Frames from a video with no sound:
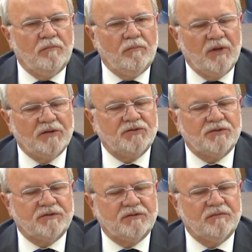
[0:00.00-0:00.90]

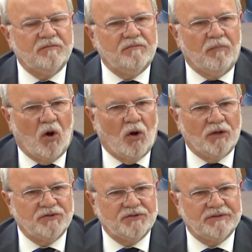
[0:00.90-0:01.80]
Miss
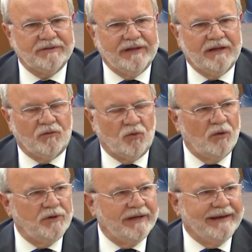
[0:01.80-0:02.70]
Moss,
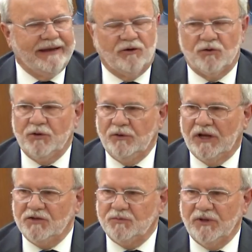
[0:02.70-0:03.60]
Ronan, and her new
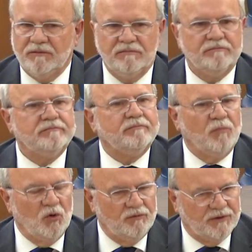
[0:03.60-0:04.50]
husband
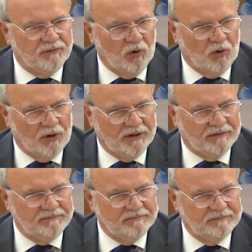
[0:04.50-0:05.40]
moved to Florida,
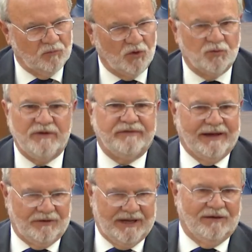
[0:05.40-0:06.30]
which we
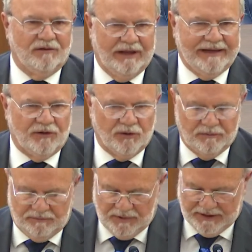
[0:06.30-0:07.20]
found out later,
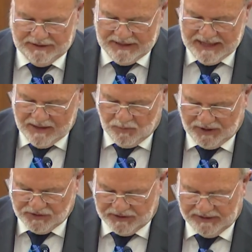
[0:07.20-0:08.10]
but
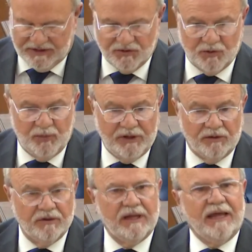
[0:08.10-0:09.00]
basically disappeared.